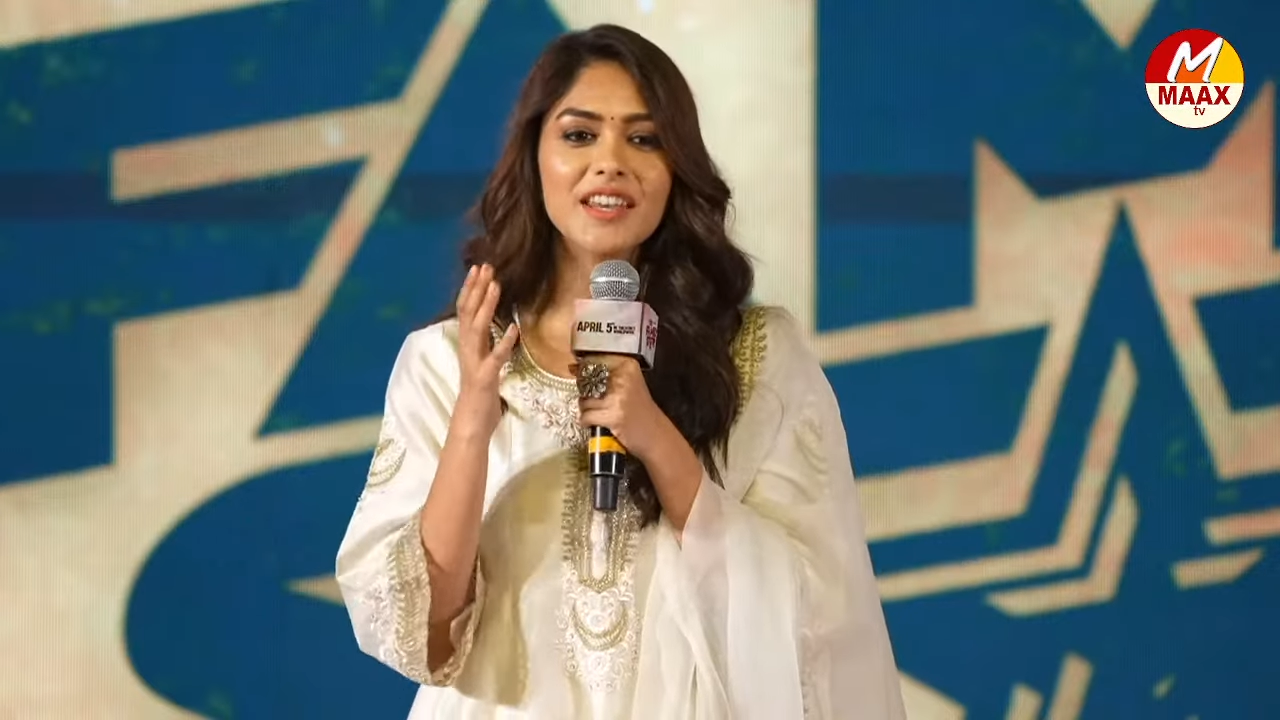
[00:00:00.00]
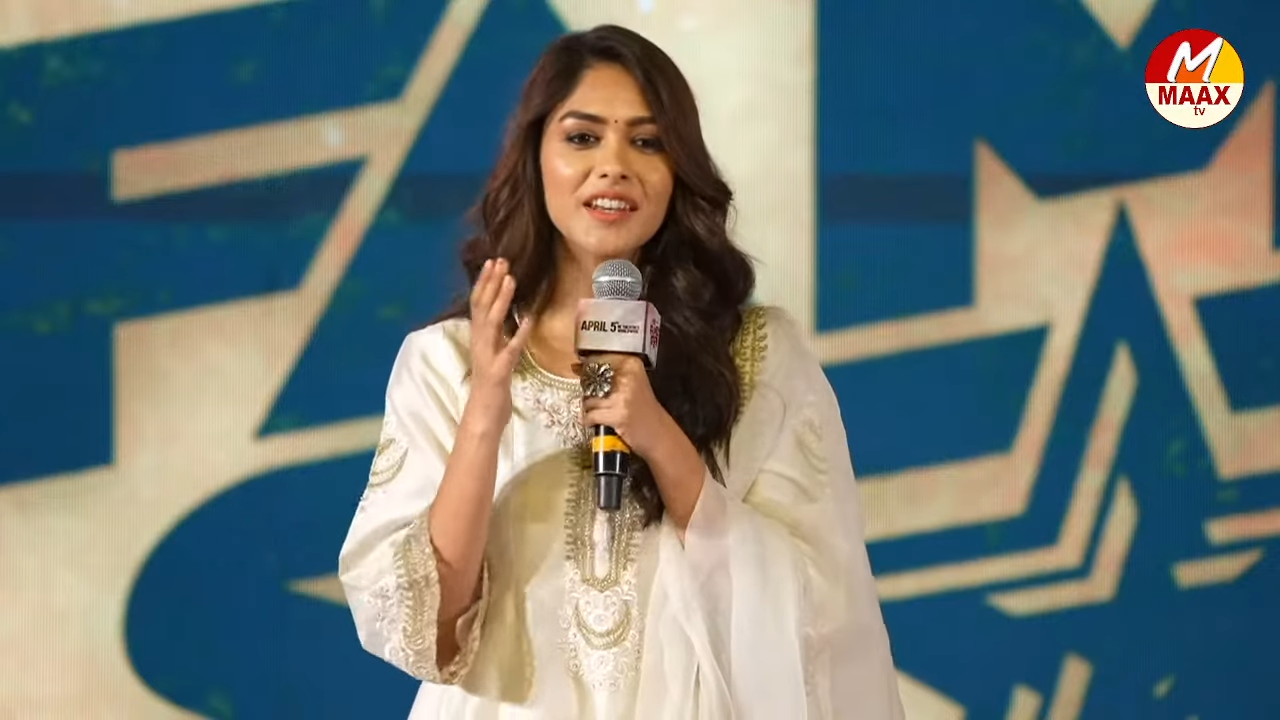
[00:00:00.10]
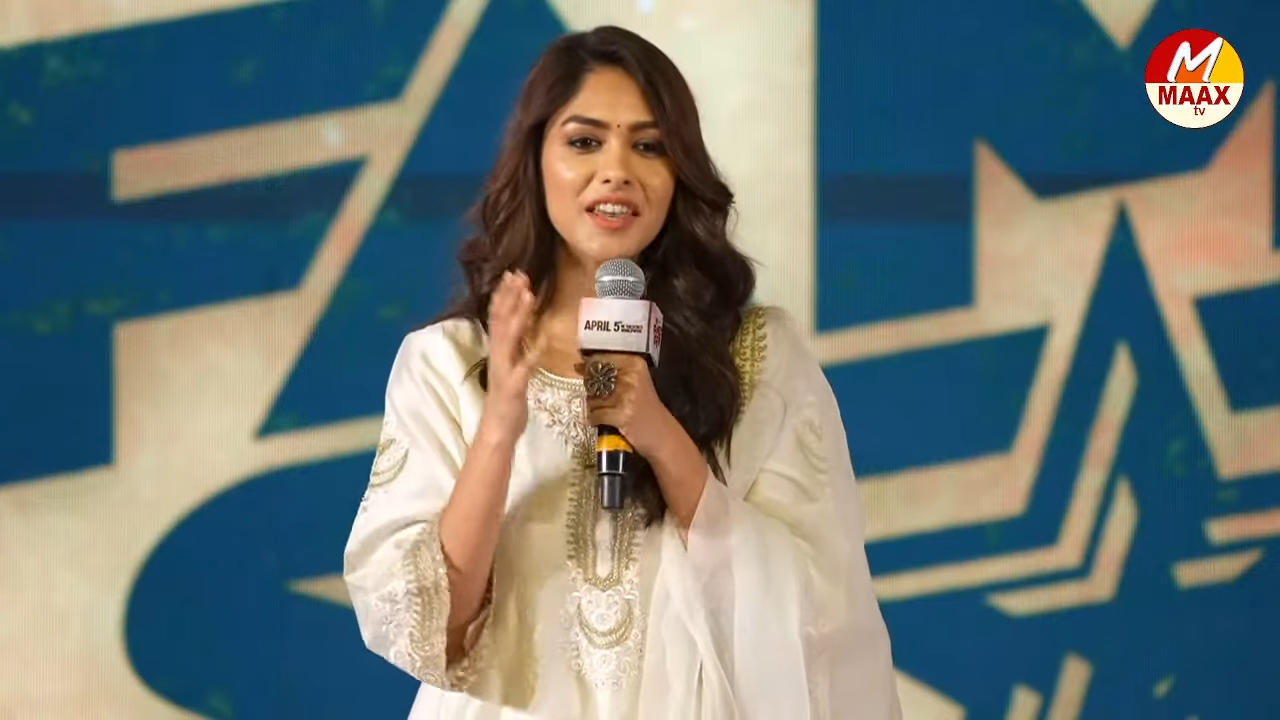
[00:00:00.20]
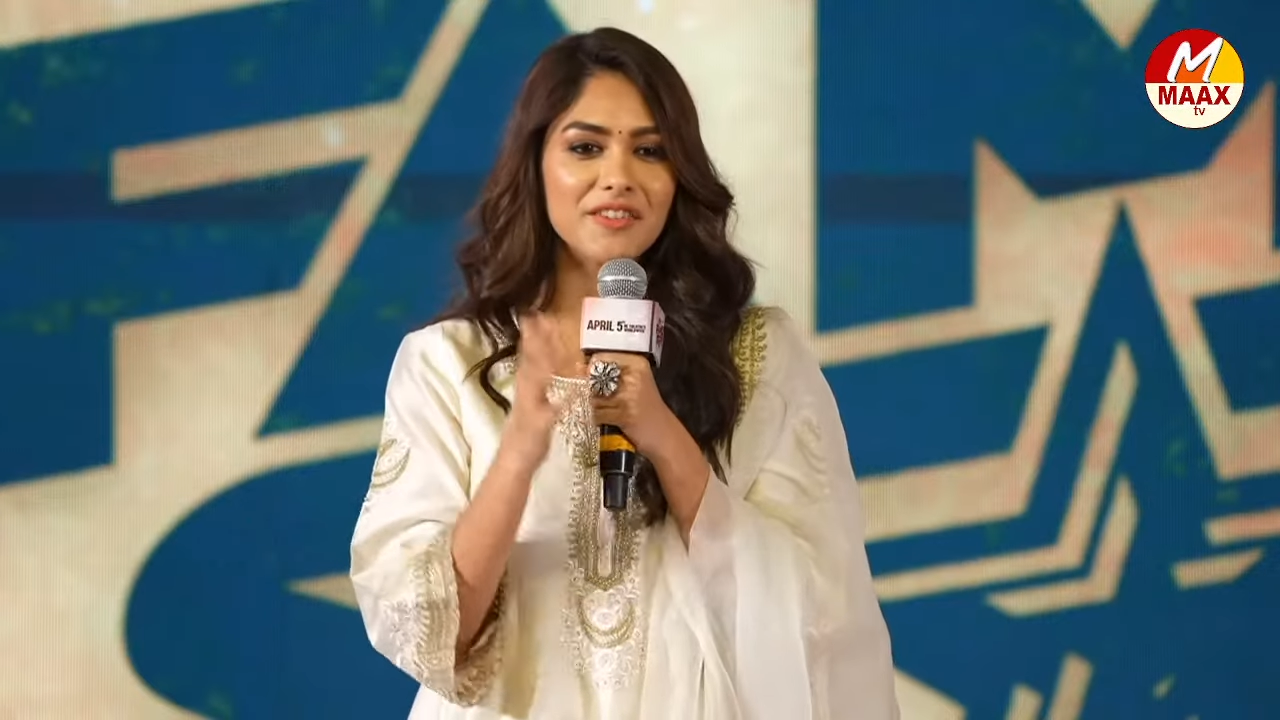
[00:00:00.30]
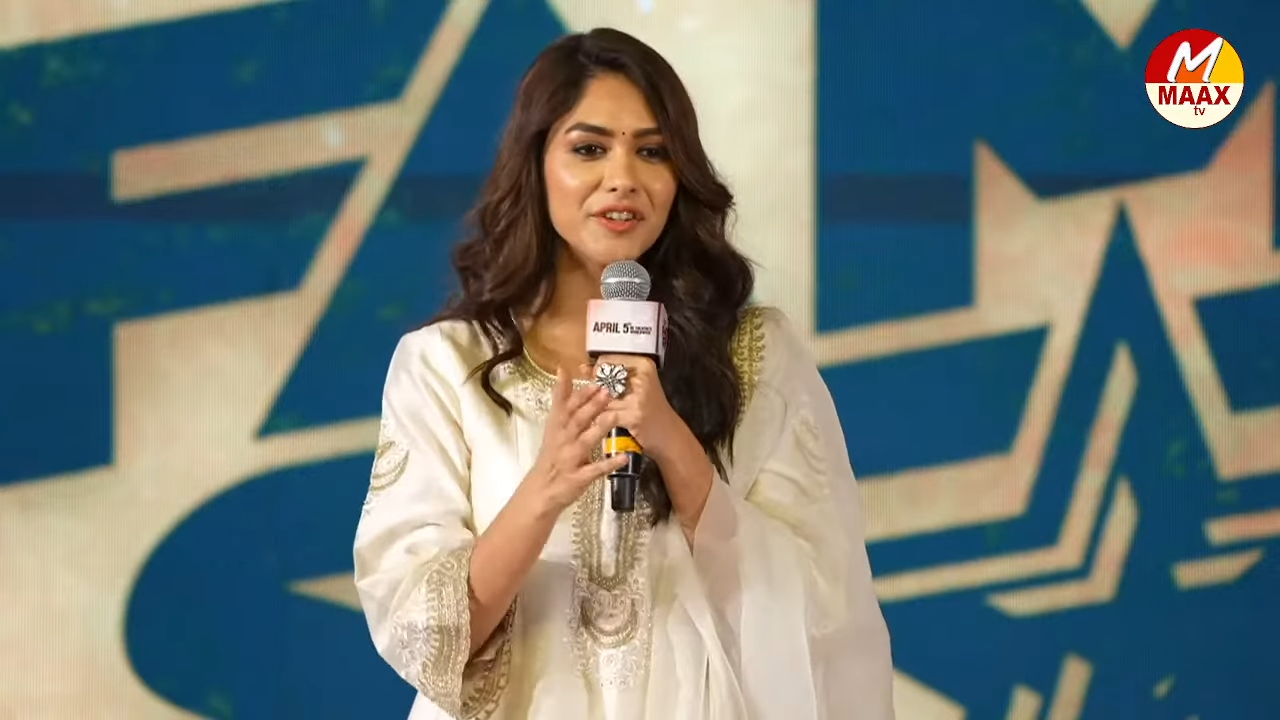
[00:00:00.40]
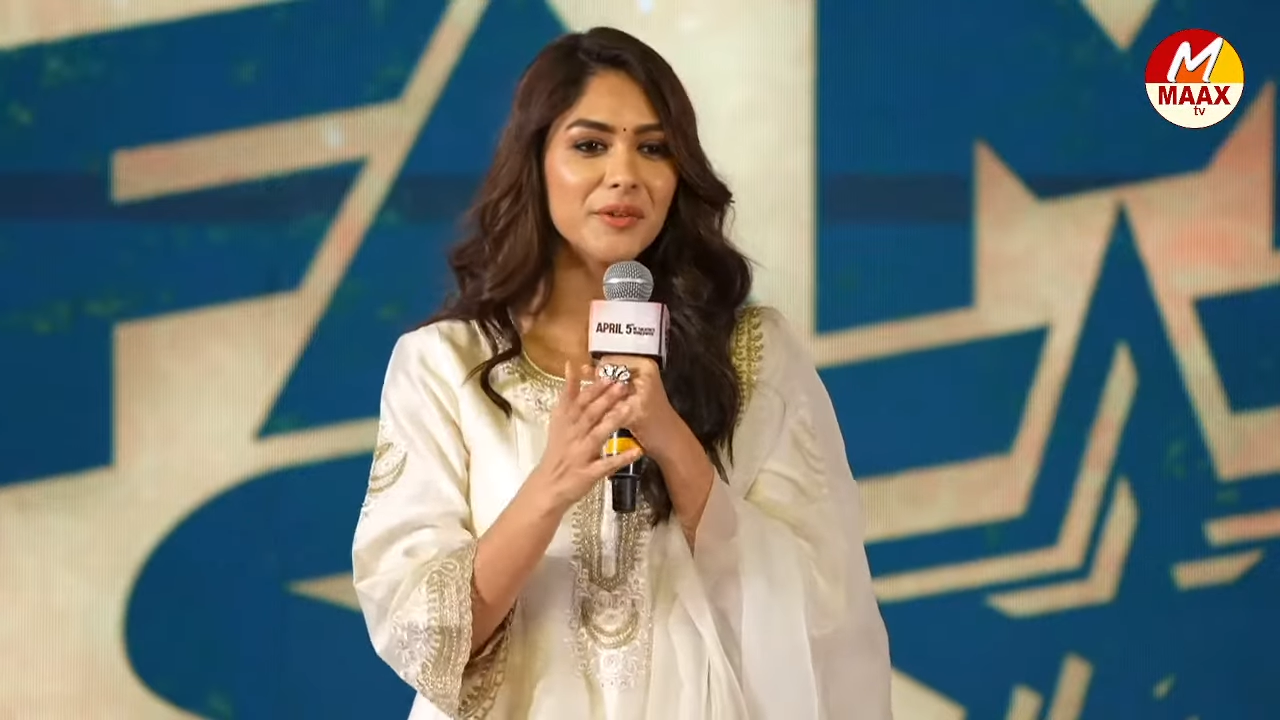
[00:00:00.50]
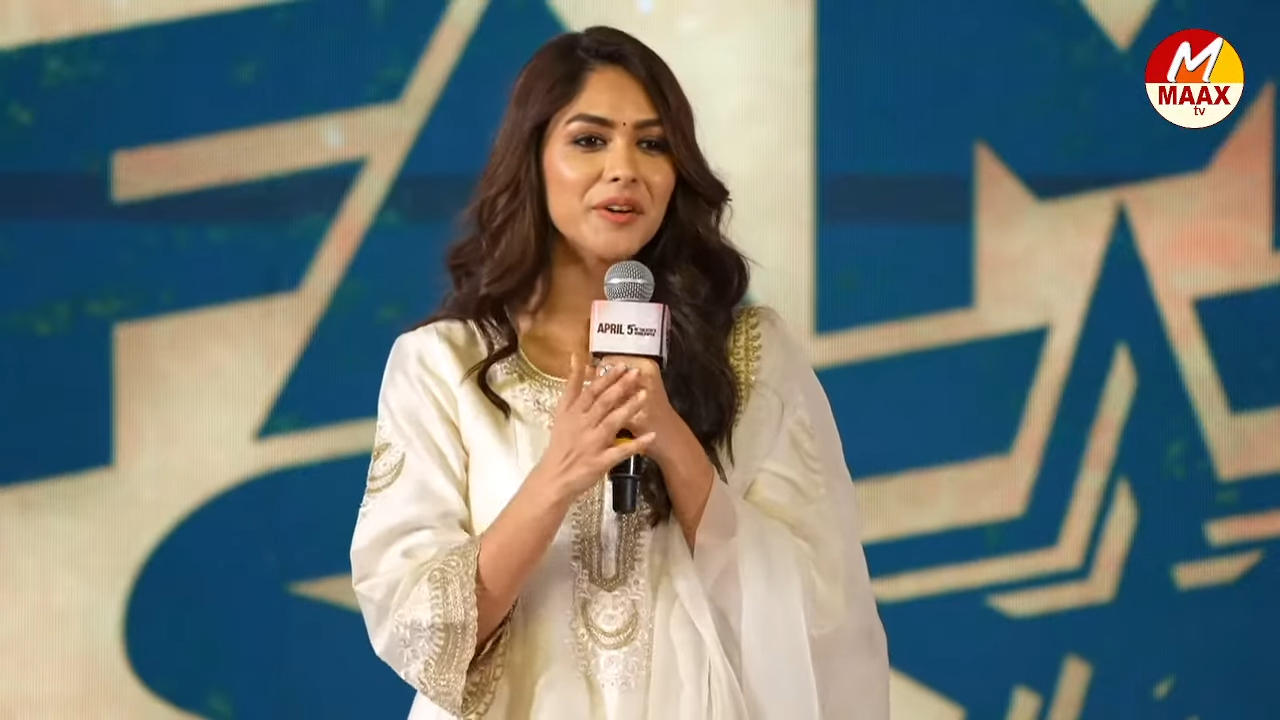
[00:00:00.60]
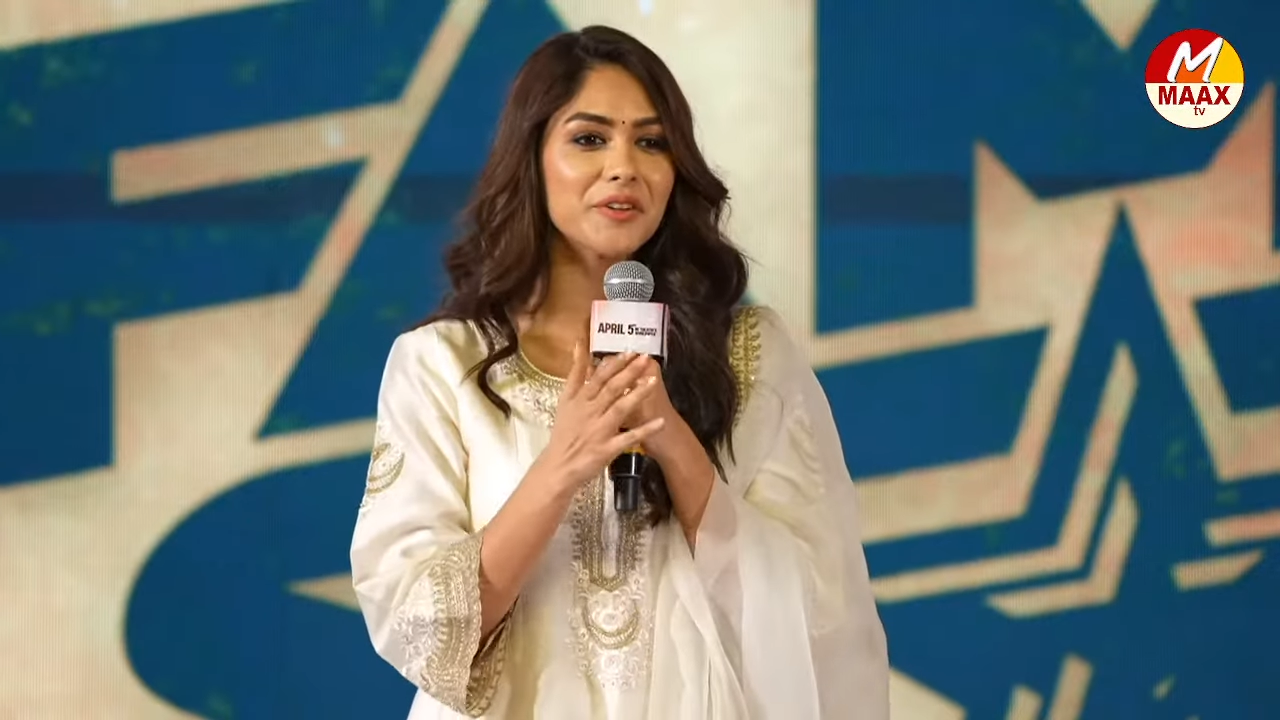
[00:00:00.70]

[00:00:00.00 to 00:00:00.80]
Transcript: and every